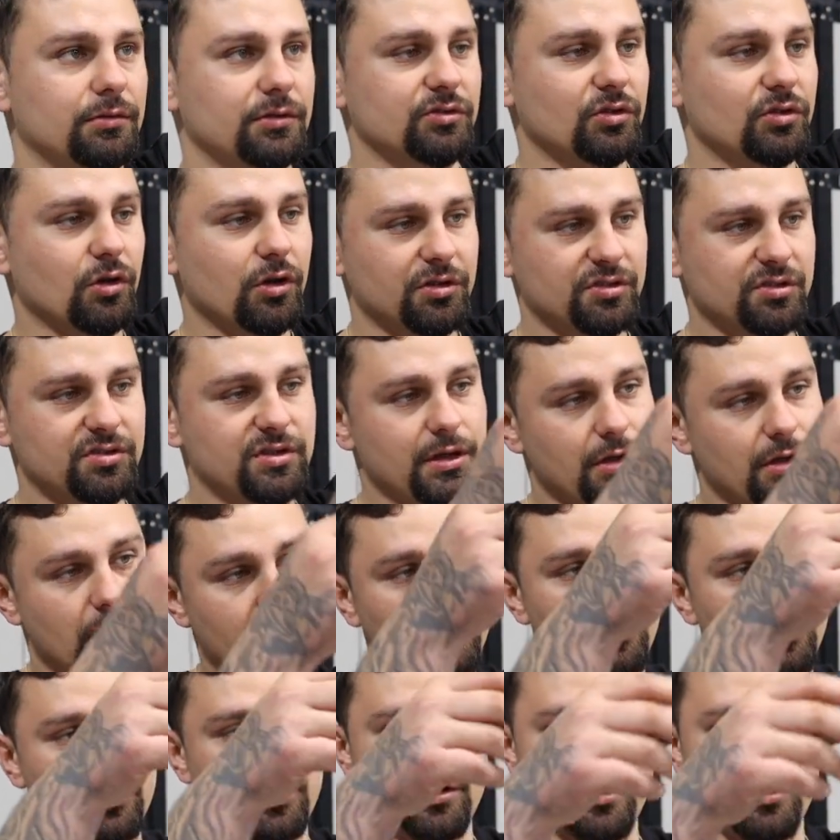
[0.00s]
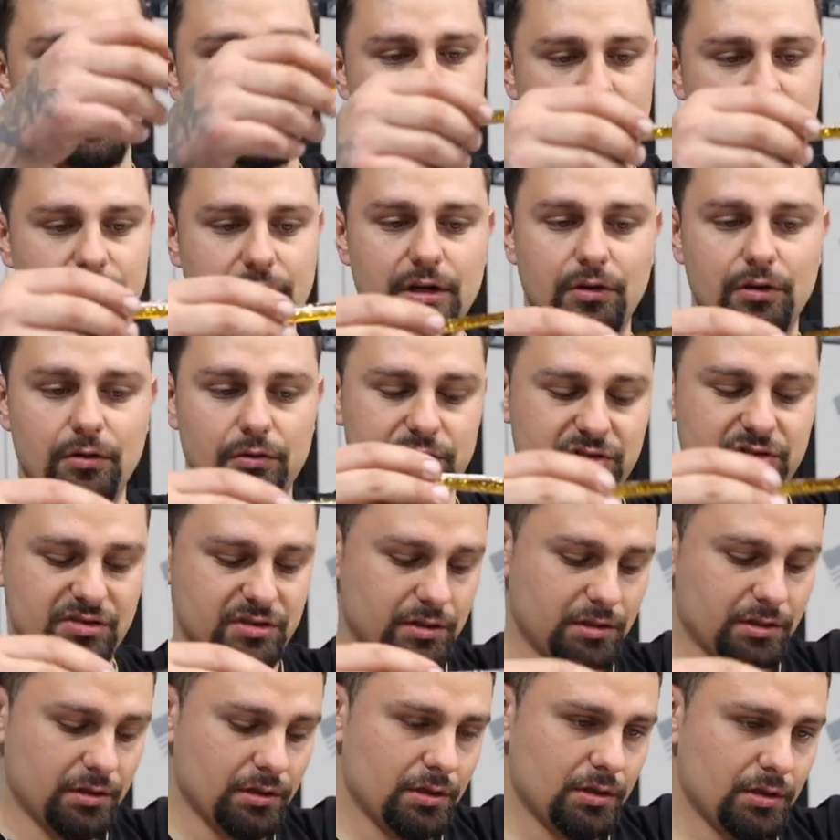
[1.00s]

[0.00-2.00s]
as long as they're hungry enough and they don't see.